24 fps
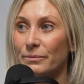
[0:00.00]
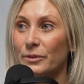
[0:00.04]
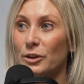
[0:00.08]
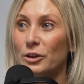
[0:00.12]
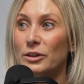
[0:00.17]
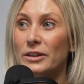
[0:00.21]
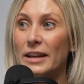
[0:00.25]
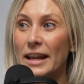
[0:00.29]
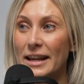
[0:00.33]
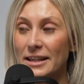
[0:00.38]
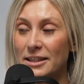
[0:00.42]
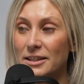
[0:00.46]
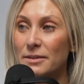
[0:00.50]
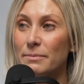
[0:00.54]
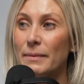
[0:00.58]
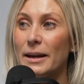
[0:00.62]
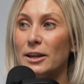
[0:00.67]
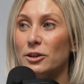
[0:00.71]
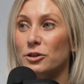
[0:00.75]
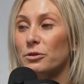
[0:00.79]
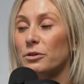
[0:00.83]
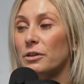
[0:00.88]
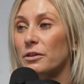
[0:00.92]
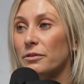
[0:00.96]
You need to
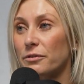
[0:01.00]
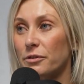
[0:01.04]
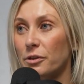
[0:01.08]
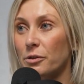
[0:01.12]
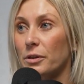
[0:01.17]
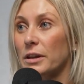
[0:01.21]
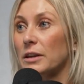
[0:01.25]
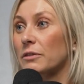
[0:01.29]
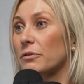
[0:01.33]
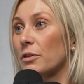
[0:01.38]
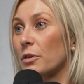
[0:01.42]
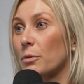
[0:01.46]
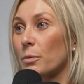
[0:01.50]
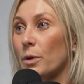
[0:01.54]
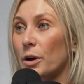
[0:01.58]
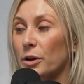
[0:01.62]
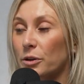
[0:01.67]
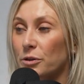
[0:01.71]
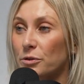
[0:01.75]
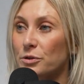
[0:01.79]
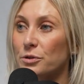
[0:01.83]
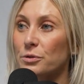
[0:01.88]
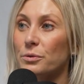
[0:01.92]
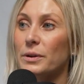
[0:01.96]
make sure you're fueling for the
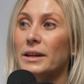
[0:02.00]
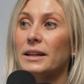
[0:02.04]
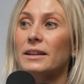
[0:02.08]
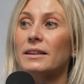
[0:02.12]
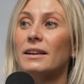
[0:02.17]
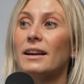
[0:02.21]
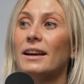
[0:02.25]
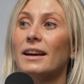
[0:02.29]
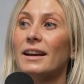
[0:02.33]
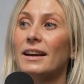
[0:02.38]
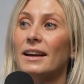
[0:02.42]
work you're doing